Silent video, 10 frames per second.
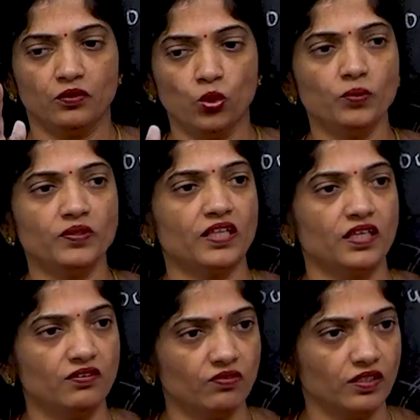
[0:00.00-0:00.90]
go with
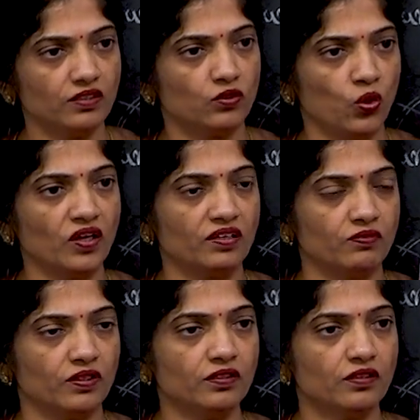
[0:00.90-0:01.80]
any work, go on a
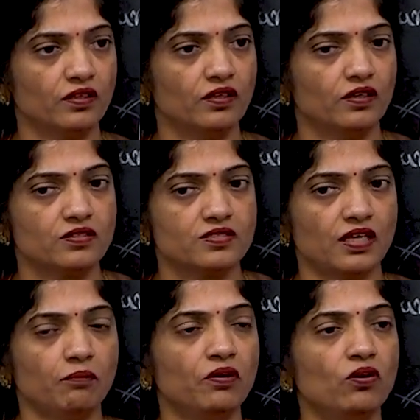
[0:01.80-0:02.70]
work,
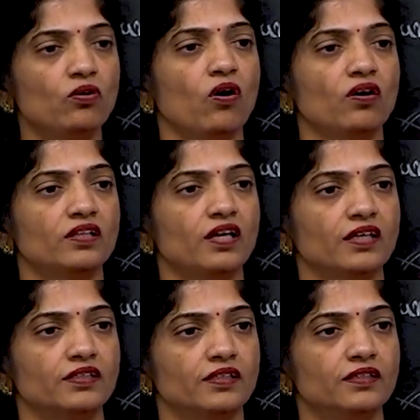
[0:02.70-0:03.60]
somehow or the
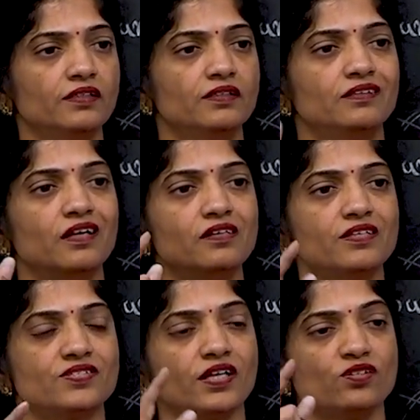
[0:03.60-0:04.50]
other they'll
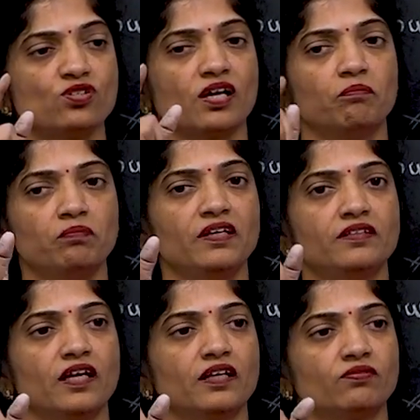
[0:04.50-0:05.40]
decide to complete
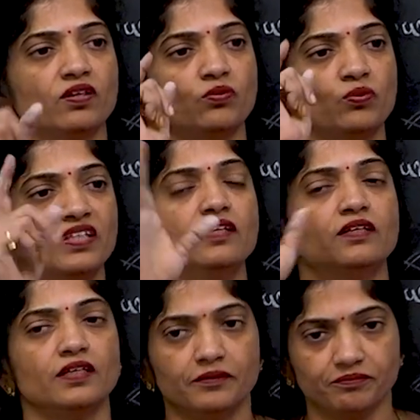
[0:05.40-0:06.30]
that work within a
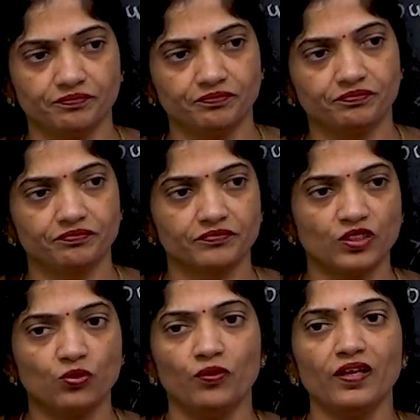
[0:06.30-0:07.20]
day,
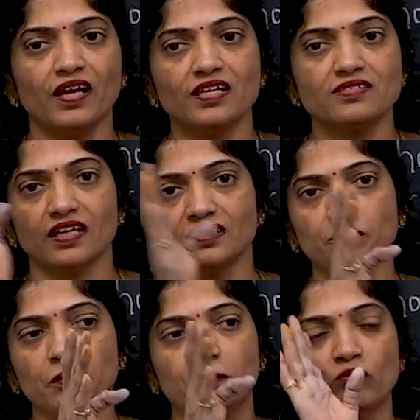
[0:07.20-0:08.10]
whereas the other
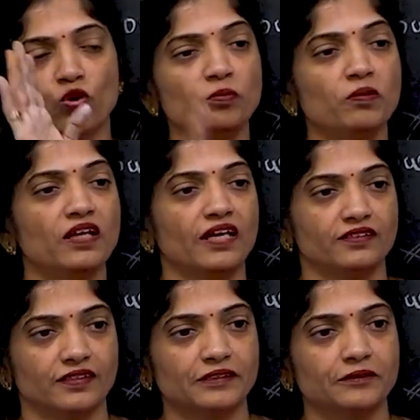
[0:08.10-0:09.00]
people won't be like
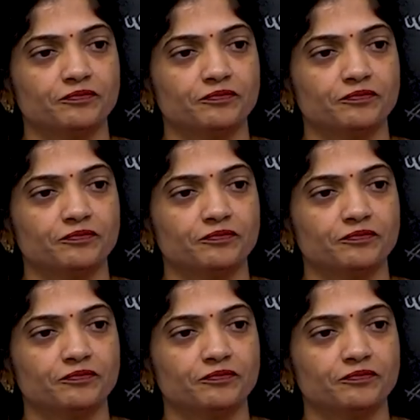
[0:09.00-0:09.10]
that.